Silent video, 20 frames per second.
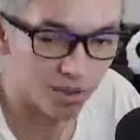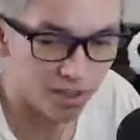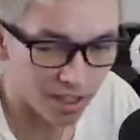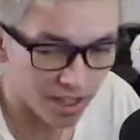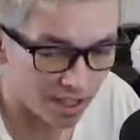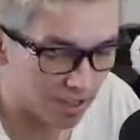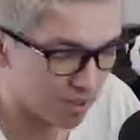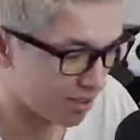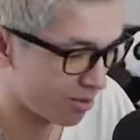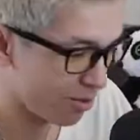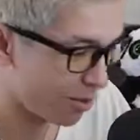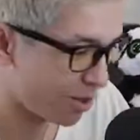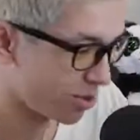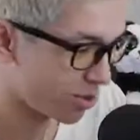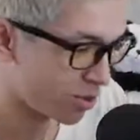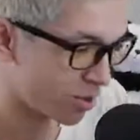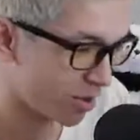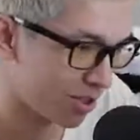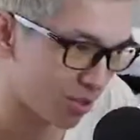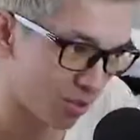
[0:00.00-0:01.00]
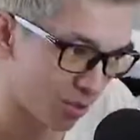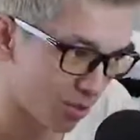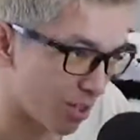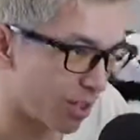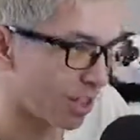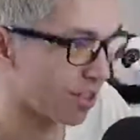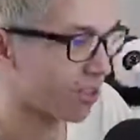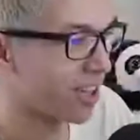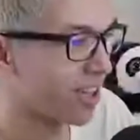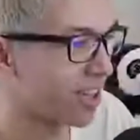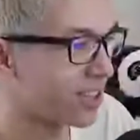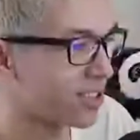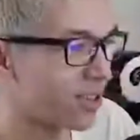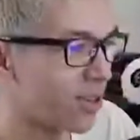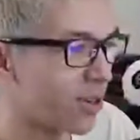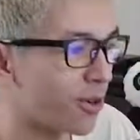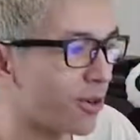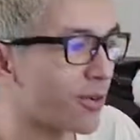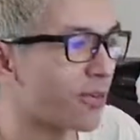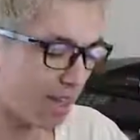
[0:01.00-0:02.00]
kind of way you spend your money. Okay,
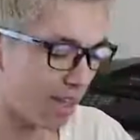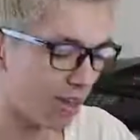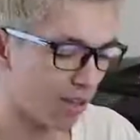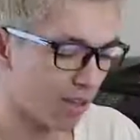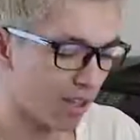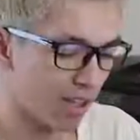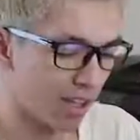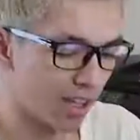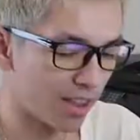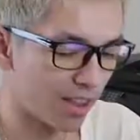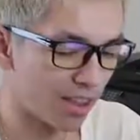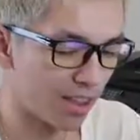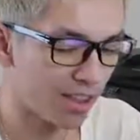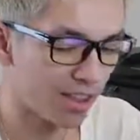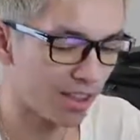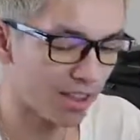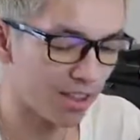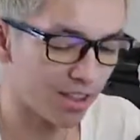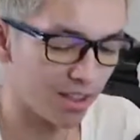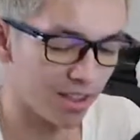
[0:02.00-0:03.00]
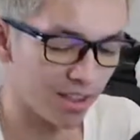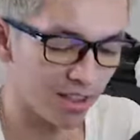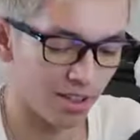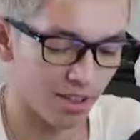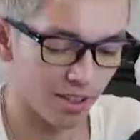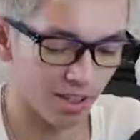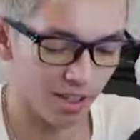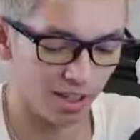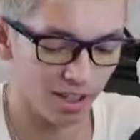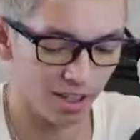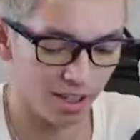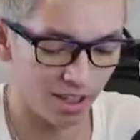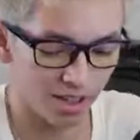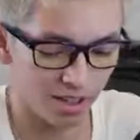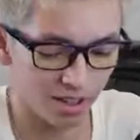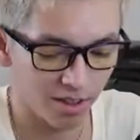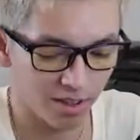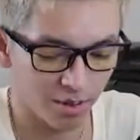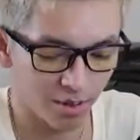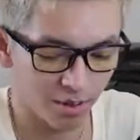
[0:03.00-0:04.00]
so now I think the thing
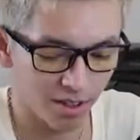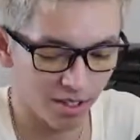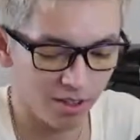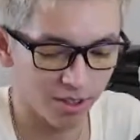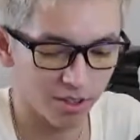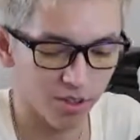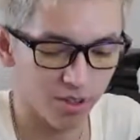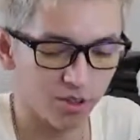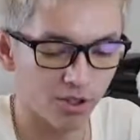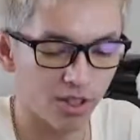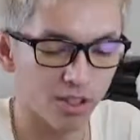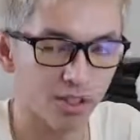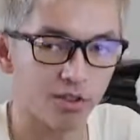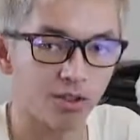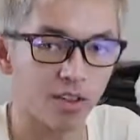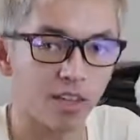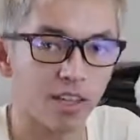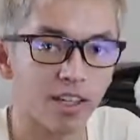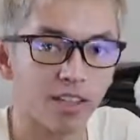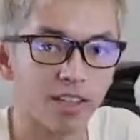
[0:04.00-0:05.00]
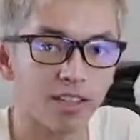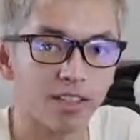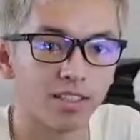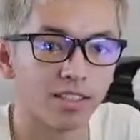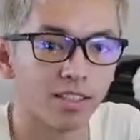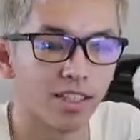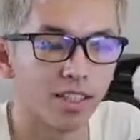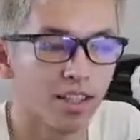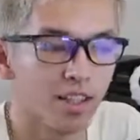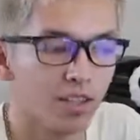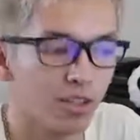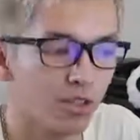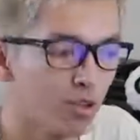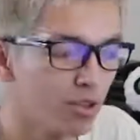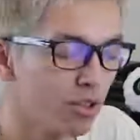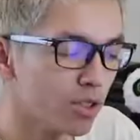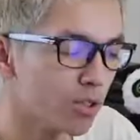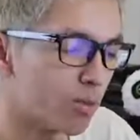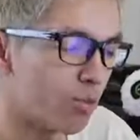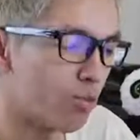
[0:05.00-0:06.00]
that we need to stress, right, is to do
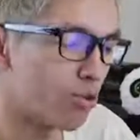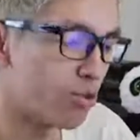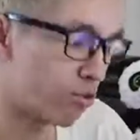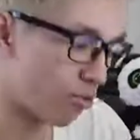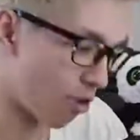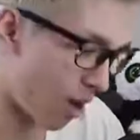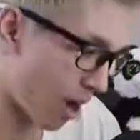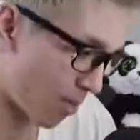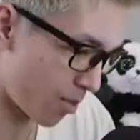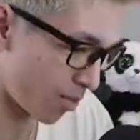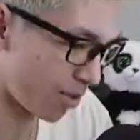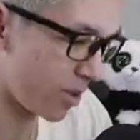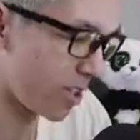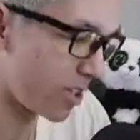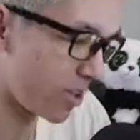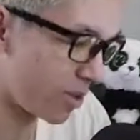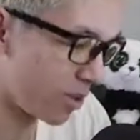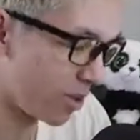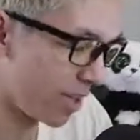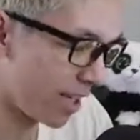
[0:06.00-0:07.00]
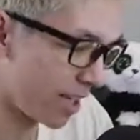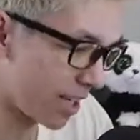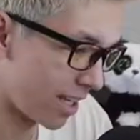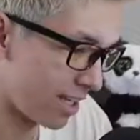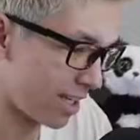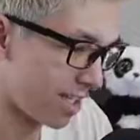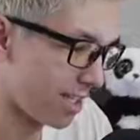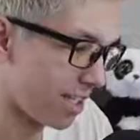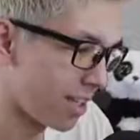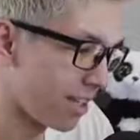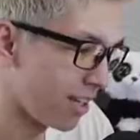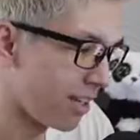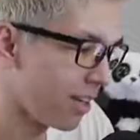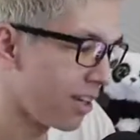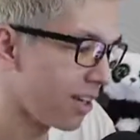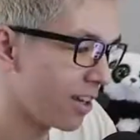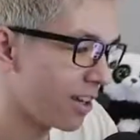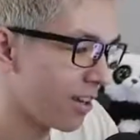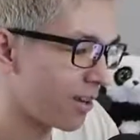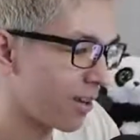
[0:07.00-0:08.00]
this properly in 2019.
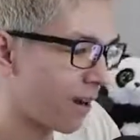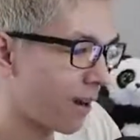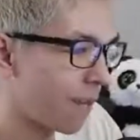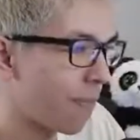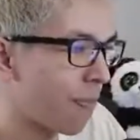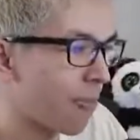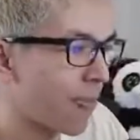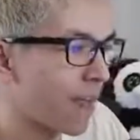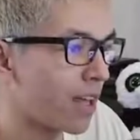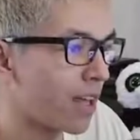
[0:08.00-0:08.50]
Okay,